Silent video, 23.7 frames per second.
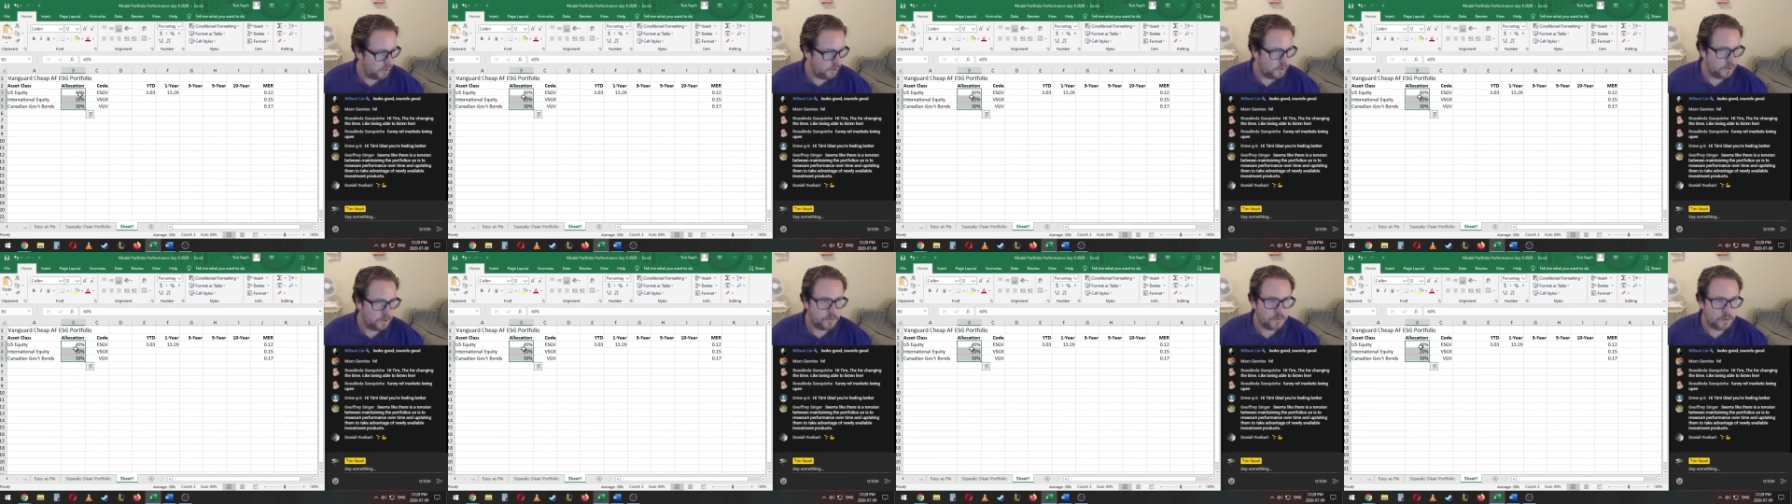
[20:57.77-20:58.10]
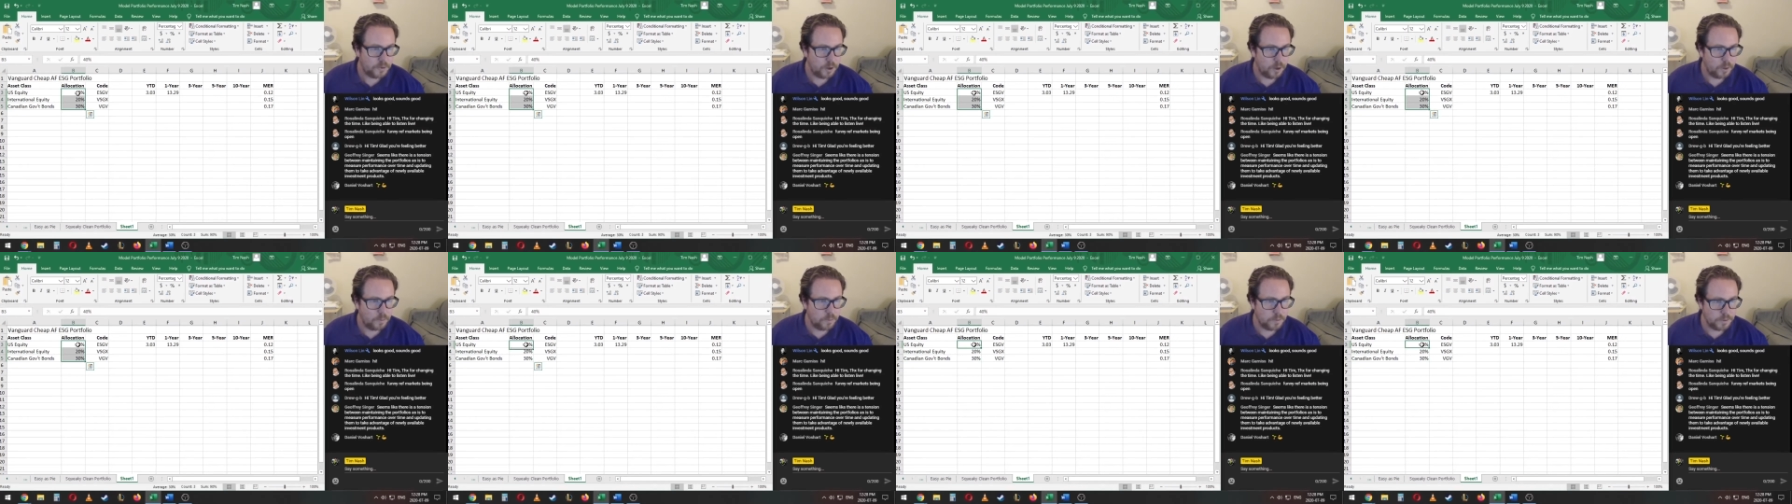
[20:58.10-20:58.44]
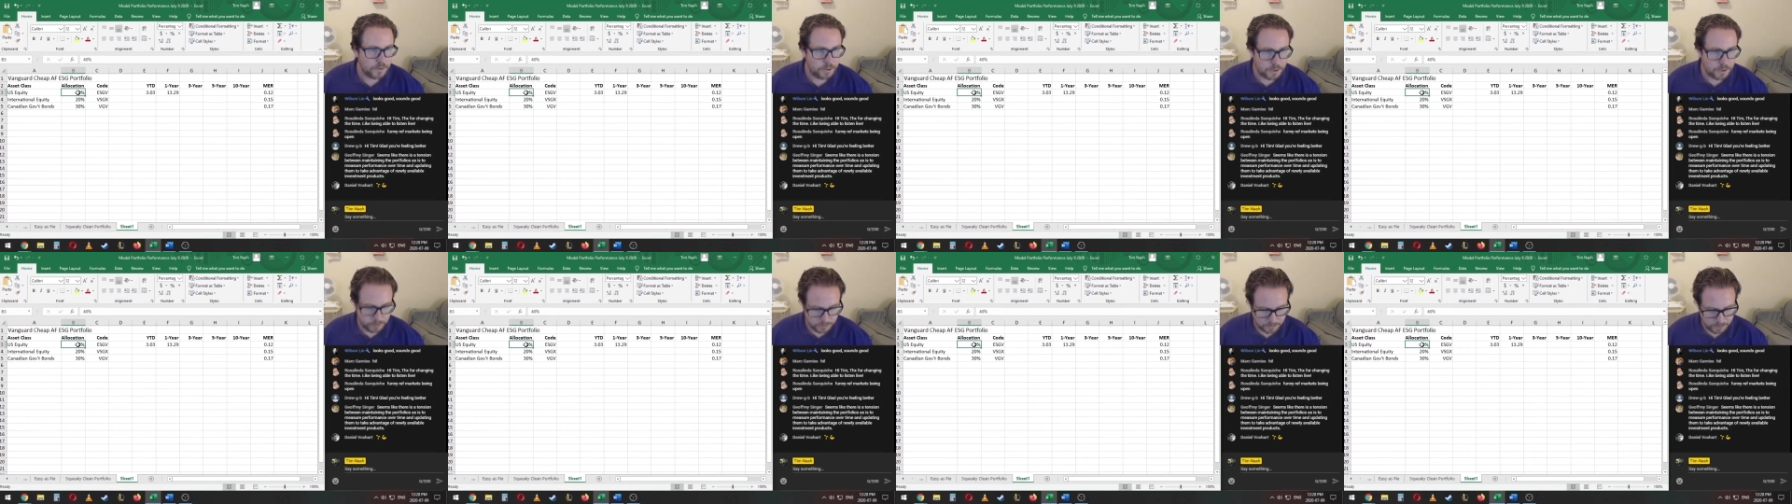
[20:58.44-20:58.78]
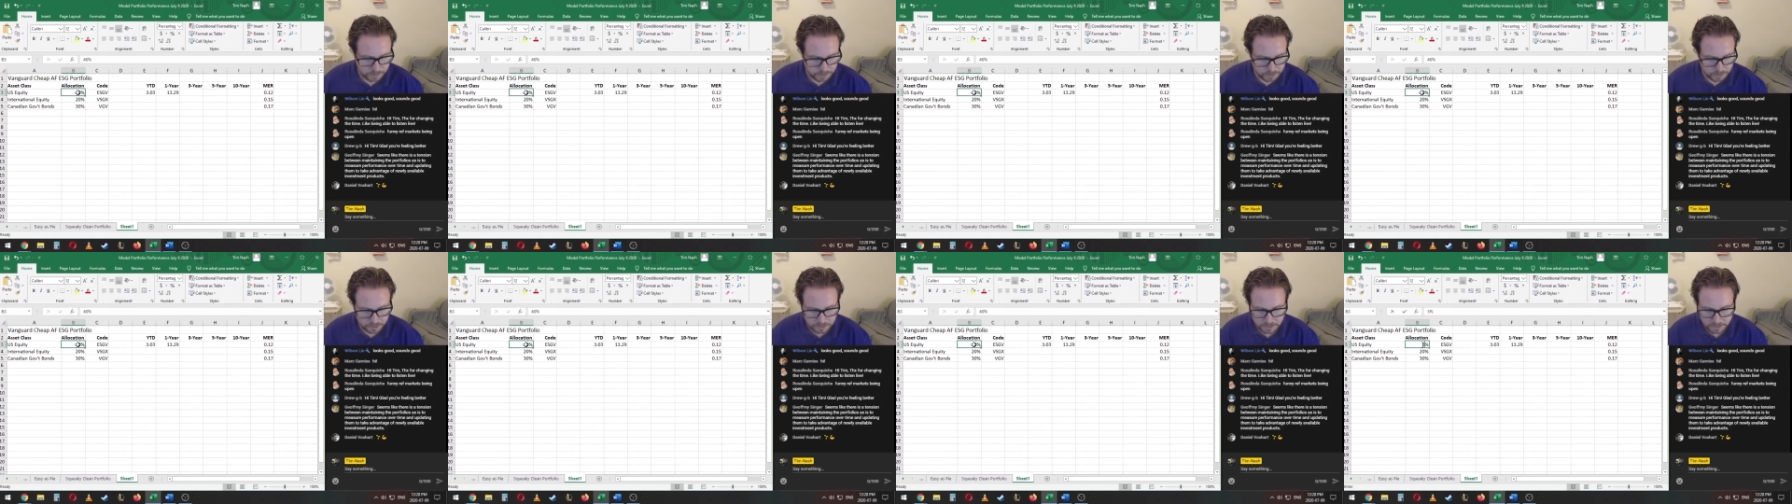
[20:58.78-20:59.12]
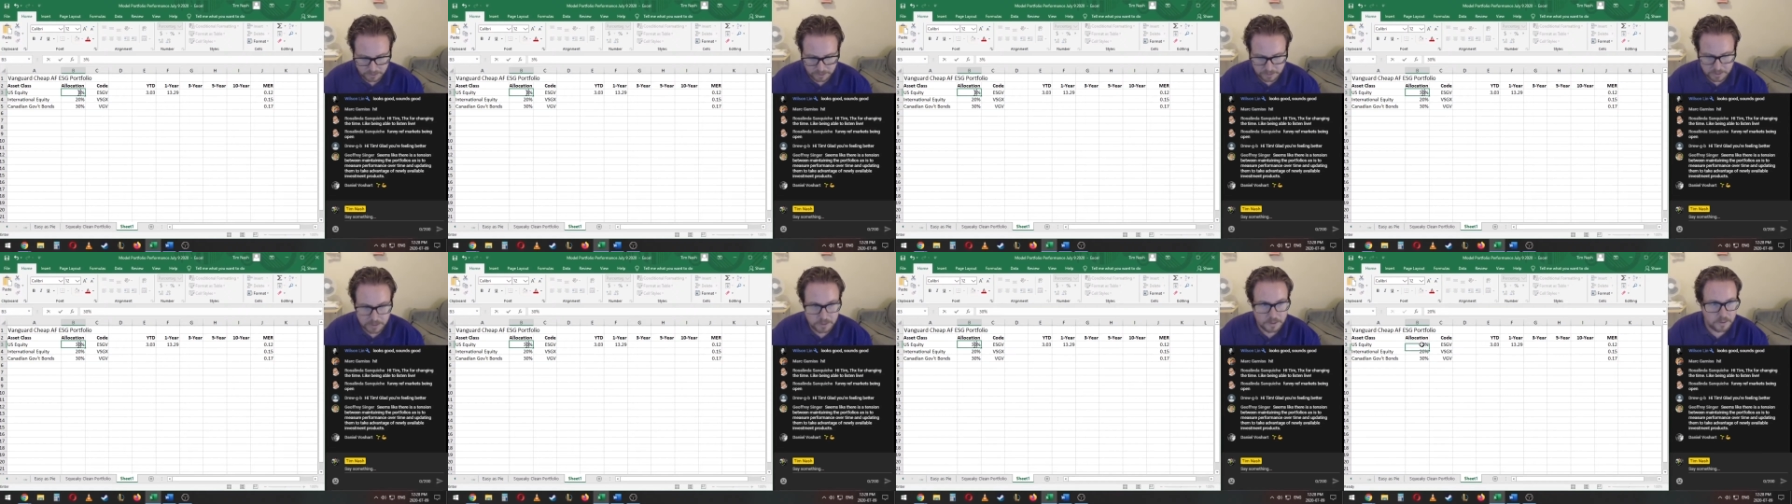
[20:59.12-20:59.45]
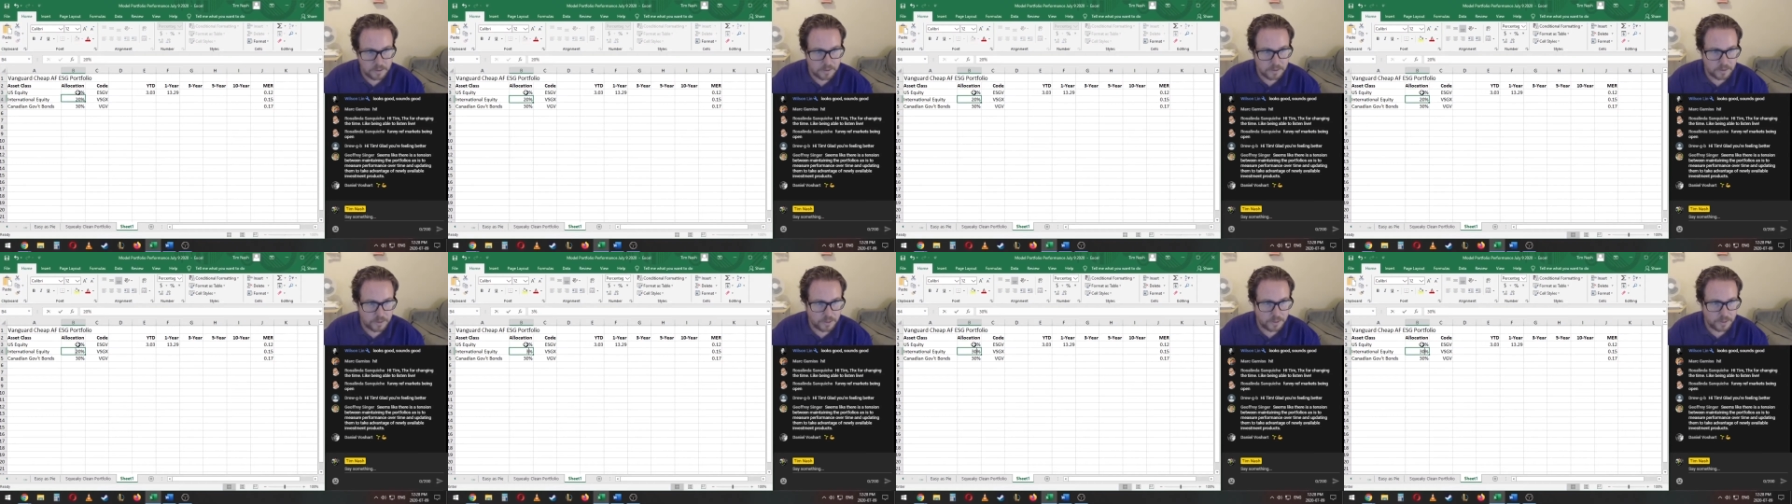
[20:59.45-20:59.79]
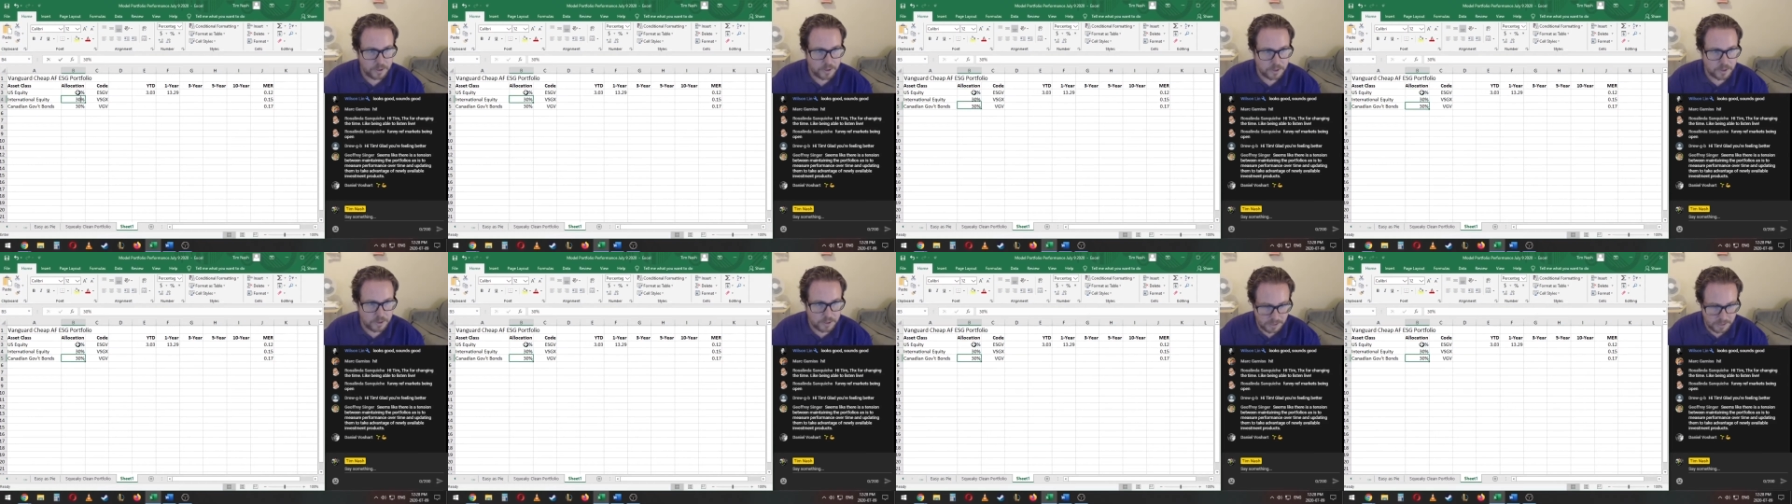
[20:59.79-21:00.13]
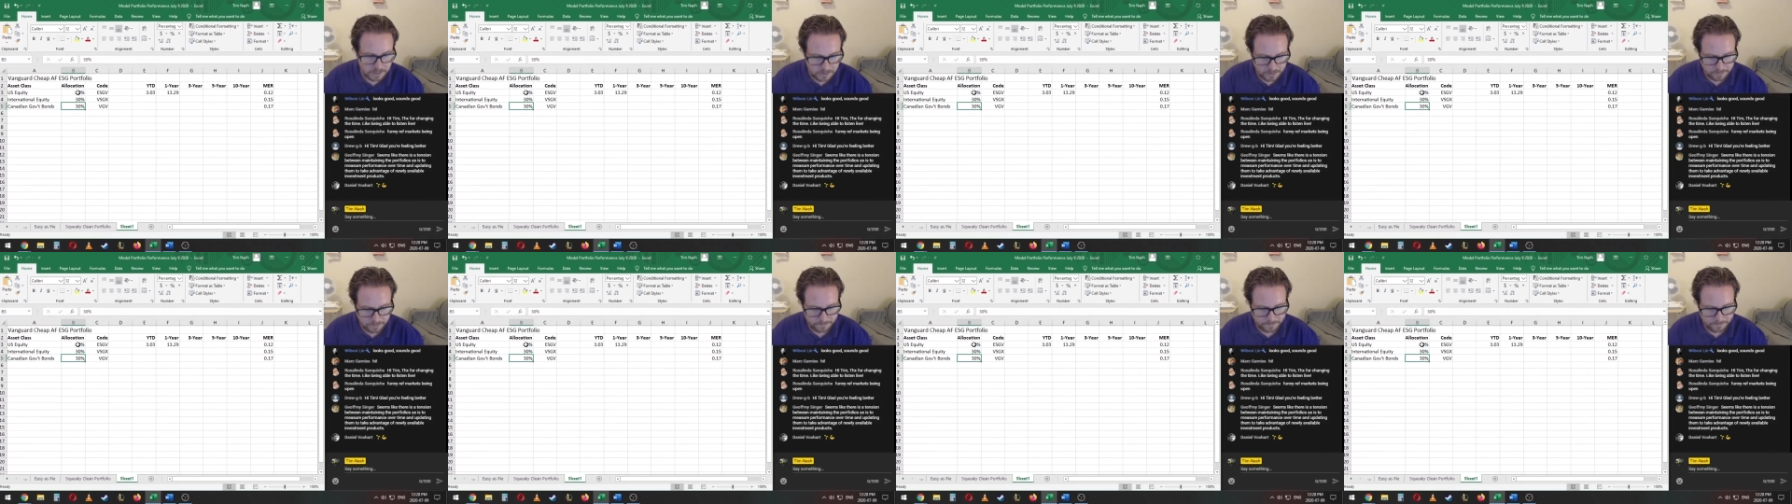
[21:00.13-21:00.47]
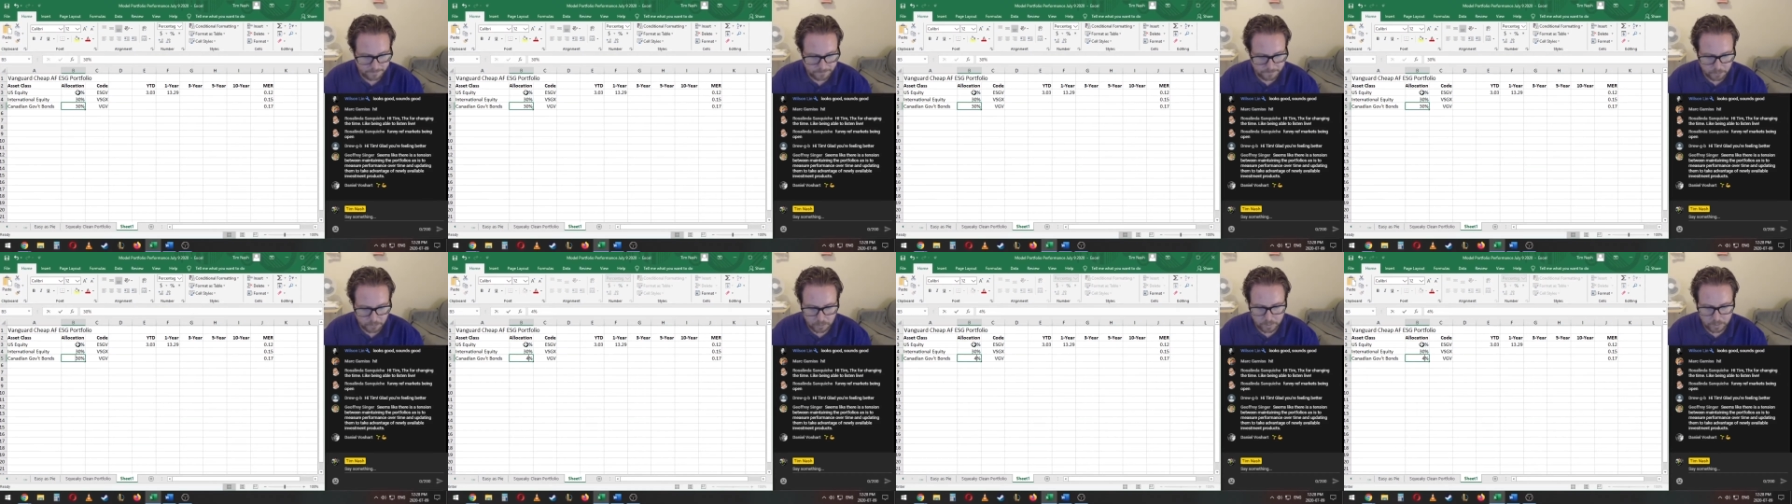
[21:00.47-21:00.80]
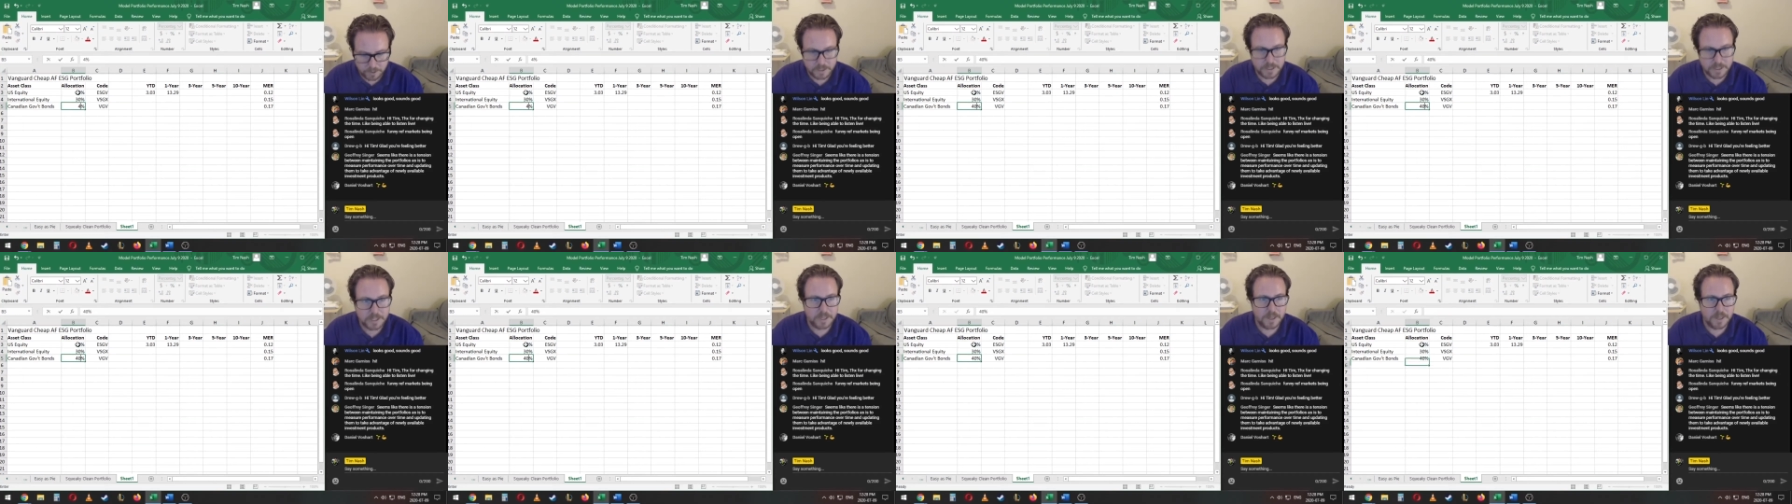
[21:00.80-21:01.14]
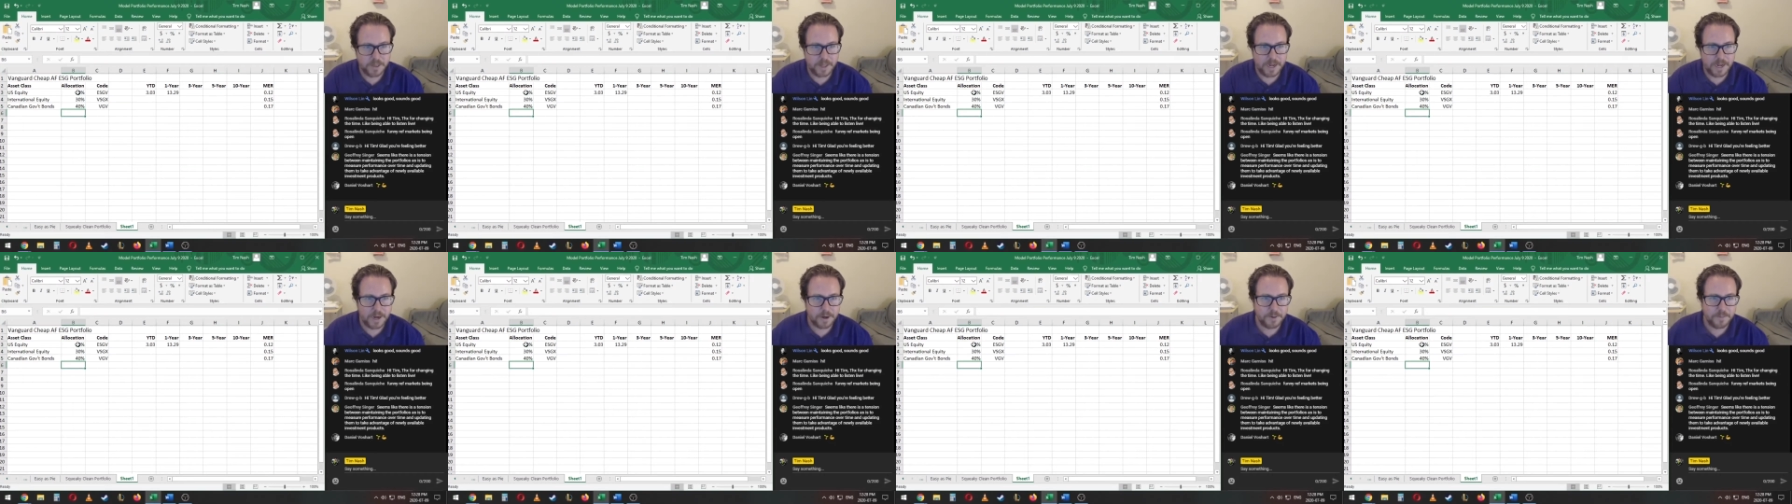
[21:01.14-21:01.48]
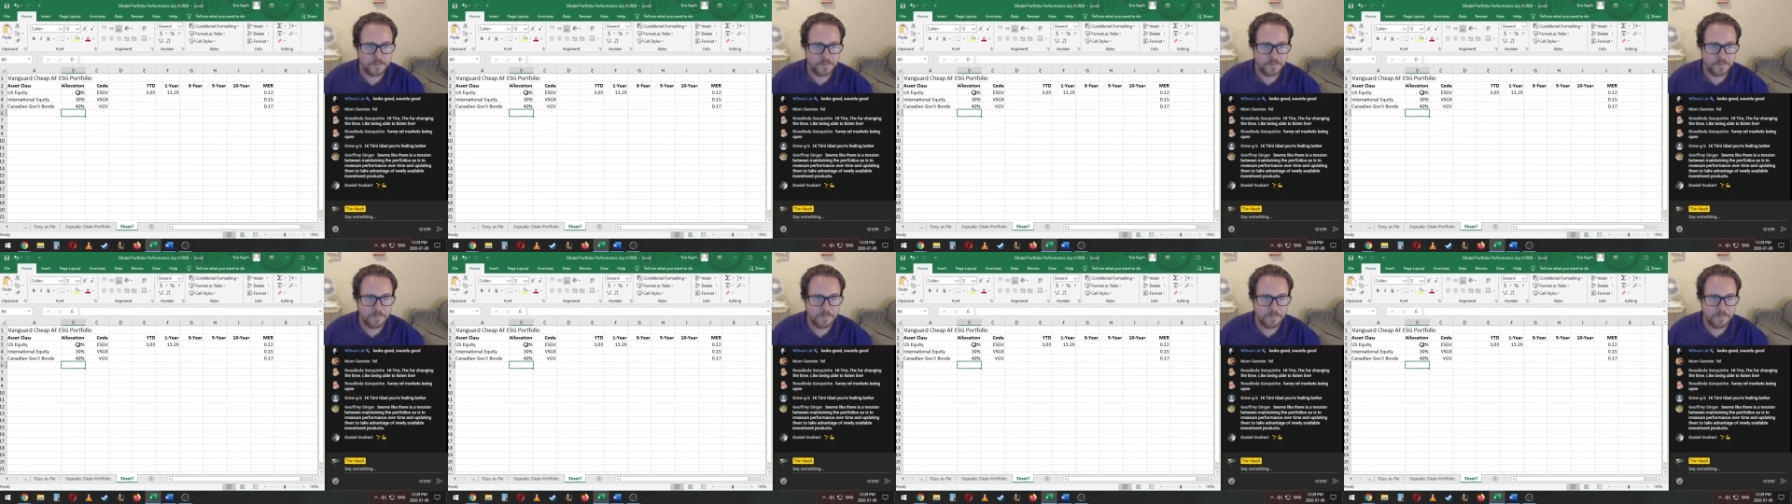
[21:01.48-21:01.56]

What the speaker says: So we'll do 30, 30, 40 there.